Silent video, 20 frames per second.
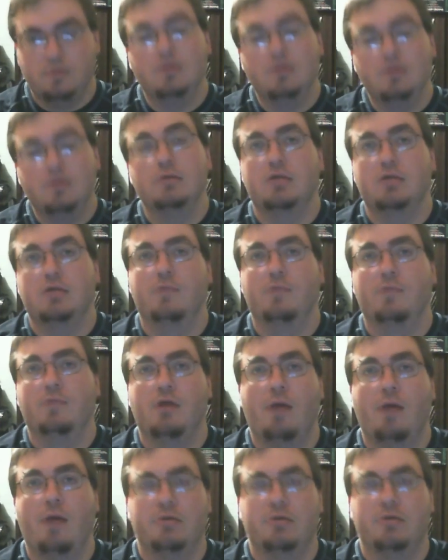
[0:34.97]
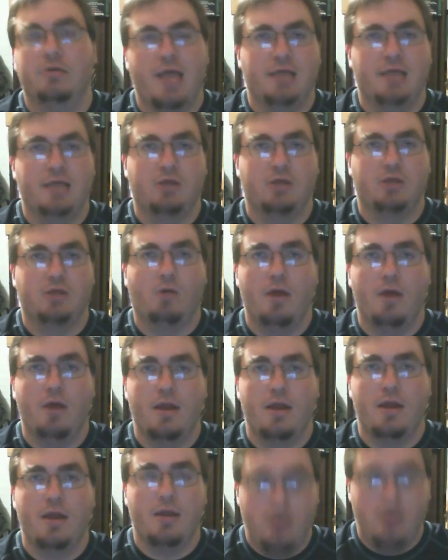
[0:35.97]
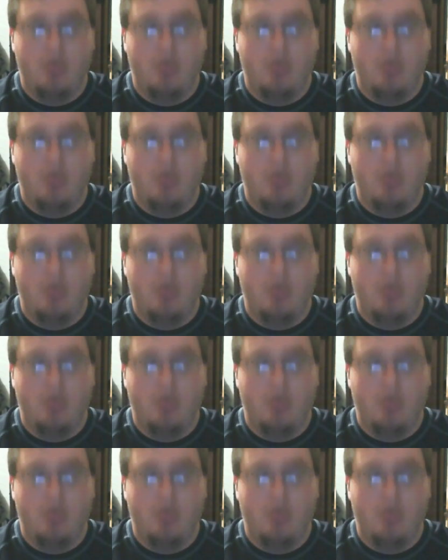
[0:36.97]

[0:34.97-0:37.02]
Something I was asked already